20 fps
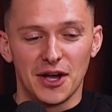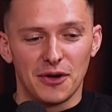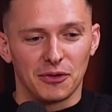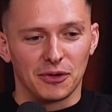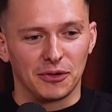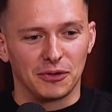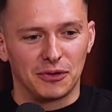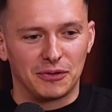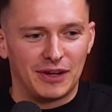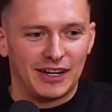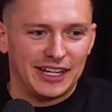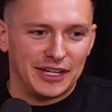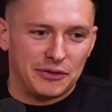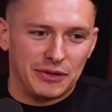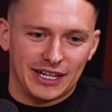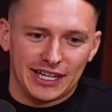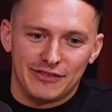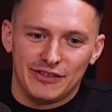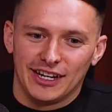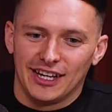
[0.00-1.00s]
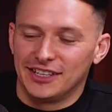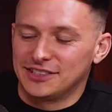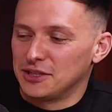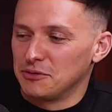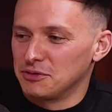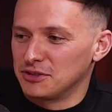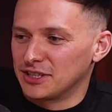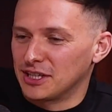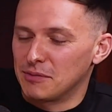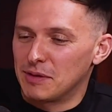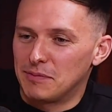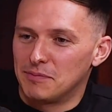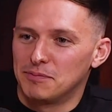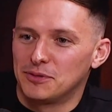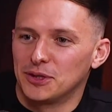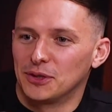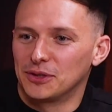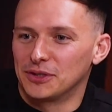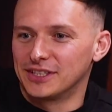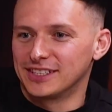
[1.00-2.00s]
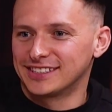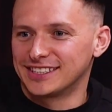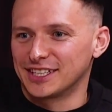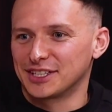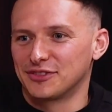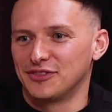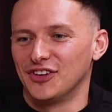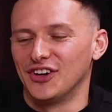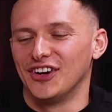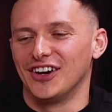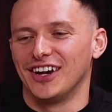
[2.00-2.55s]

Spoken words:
Well, when I quickly realised I wasn't going to be taller than 6 foot,